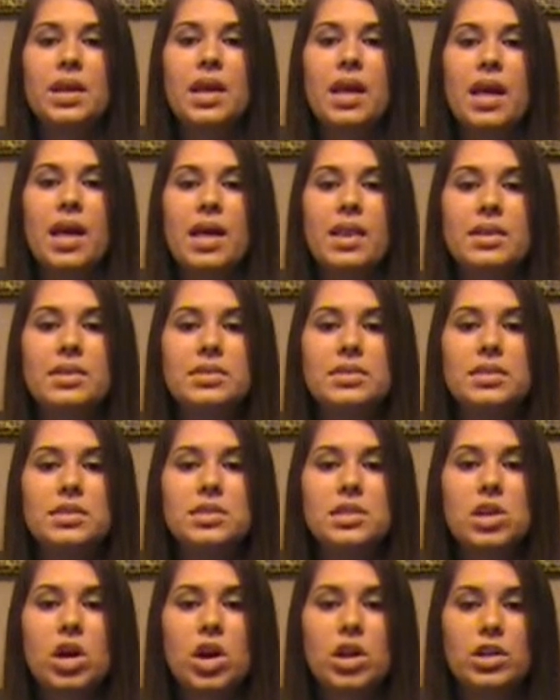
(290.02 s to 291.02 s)

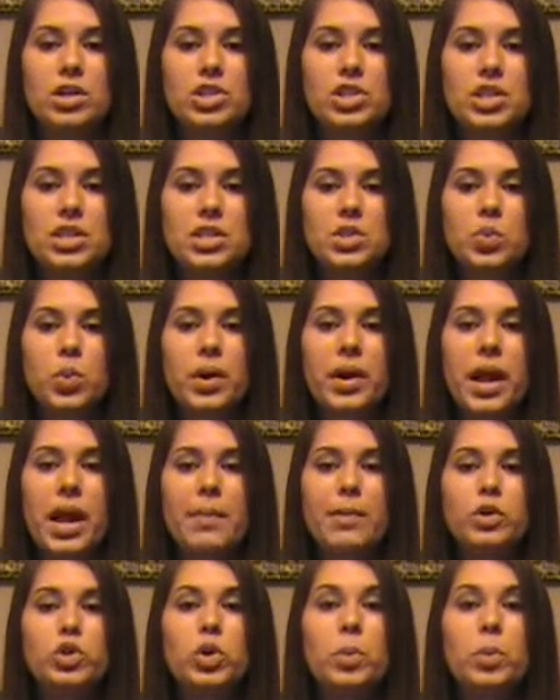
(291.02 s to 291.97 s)
Anesthesiologists were able to